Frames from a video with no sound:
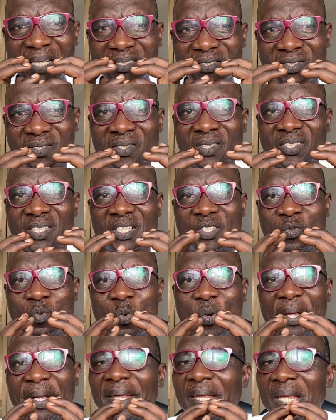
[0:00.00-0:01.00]
succinct
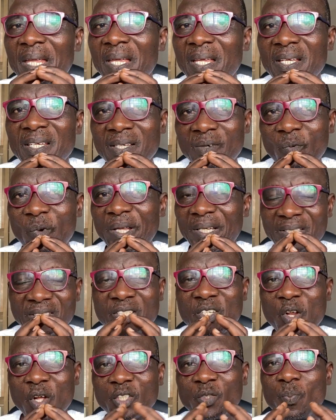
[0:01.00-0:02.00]
way. It's
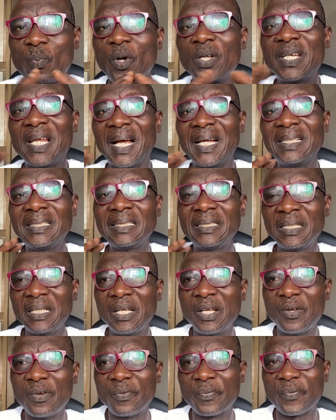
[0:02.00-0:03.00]
not more than
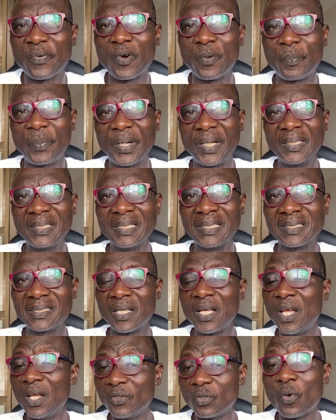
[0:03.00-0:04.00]
4 pages.
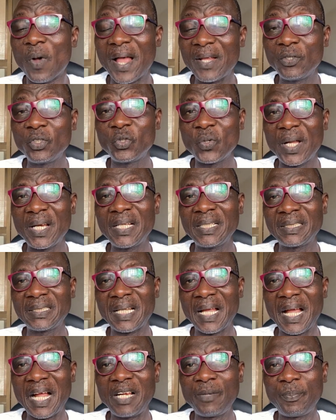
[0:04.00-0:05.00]
So I usually
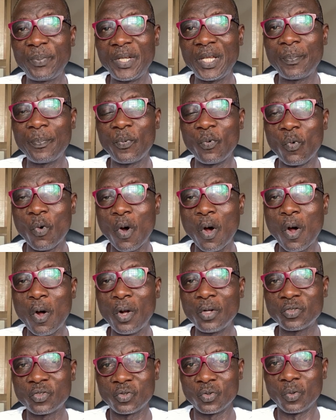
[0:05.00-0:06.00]
tell people
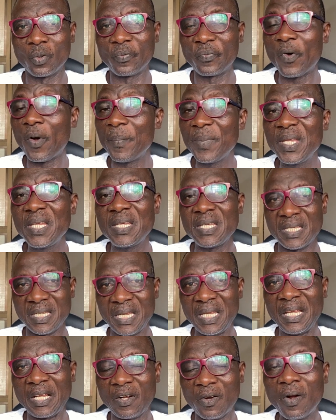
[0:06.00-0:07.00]
also, for me,
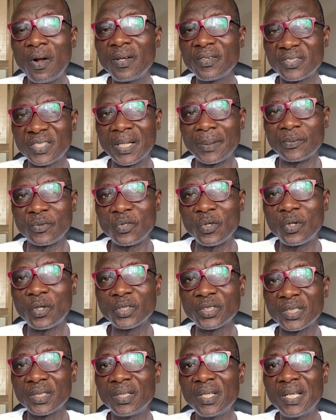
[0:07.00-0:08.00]
a concept
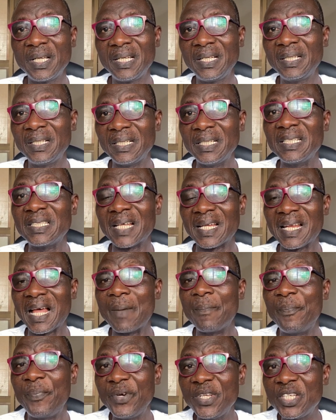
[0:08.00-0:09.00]
note is an
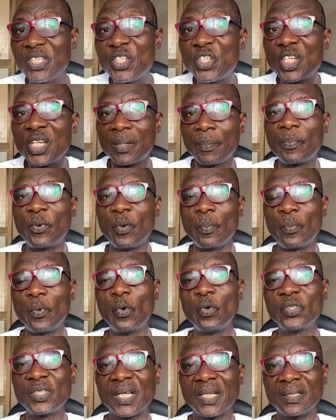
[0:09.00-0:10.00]
abridged
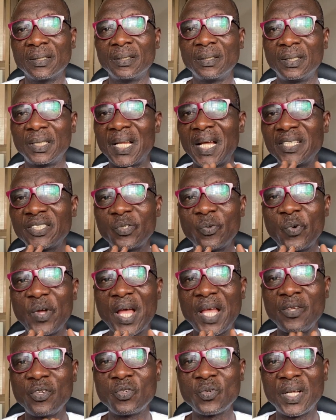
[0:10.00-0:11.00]
proposal. That's the way I
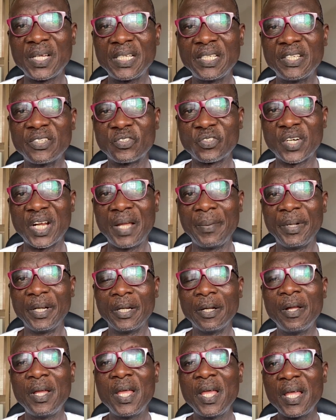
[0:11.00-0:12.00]
usually describe
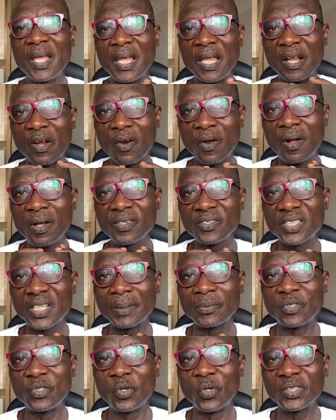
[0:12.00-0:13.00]
it. A
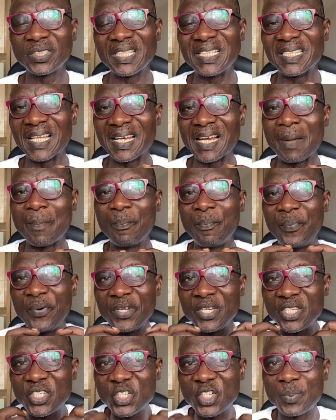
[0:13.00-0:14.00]
concept note is an
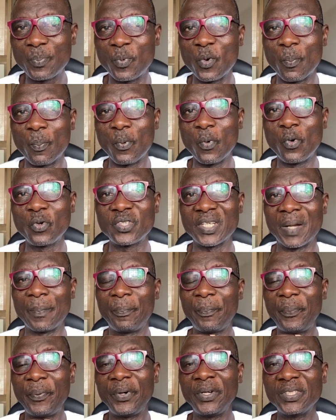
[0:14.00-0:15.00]
abridged proposal
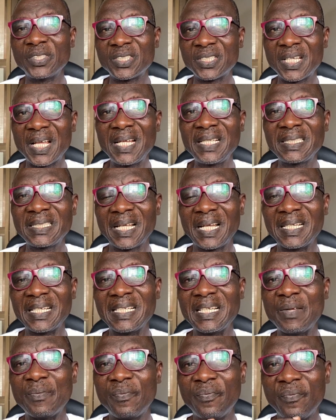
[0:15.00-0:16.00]
presented
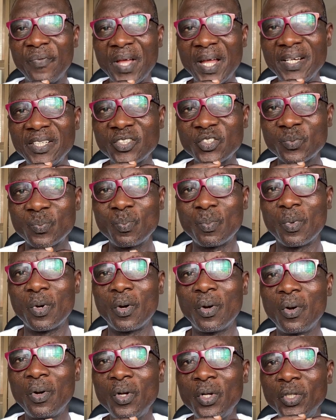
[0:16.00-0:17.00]
in a very
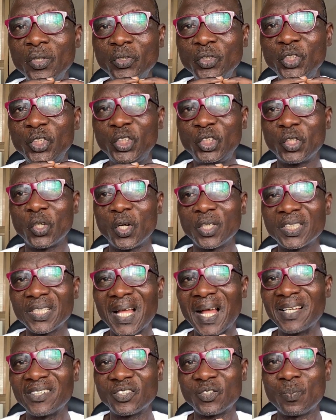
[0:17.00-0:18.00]
small, short
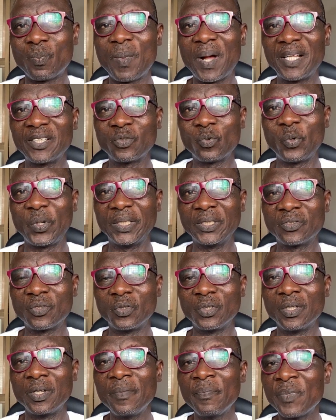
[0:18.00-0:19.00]
and smart way.
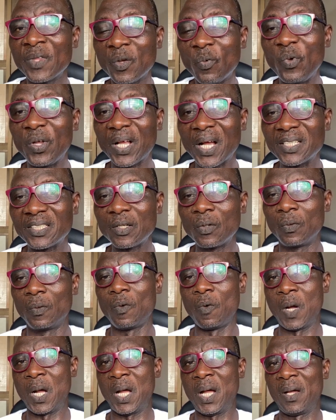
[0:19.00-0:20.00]
So we can say,
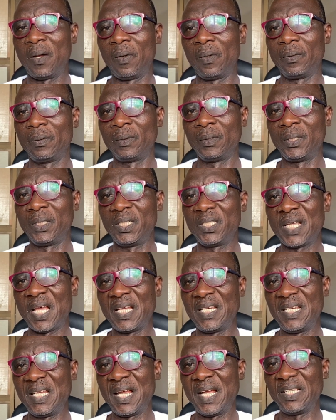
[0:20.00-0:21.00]
wow, this
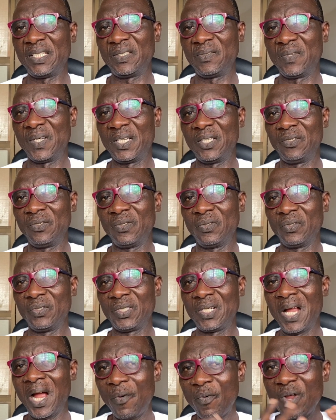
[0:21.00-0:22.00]
idea is very good.
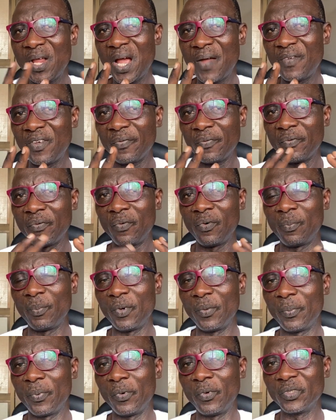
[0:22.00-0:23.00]
Can we have a full
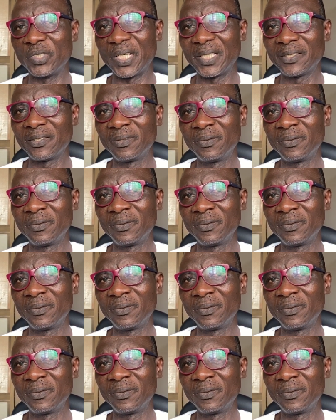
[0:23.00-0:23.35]
proposal?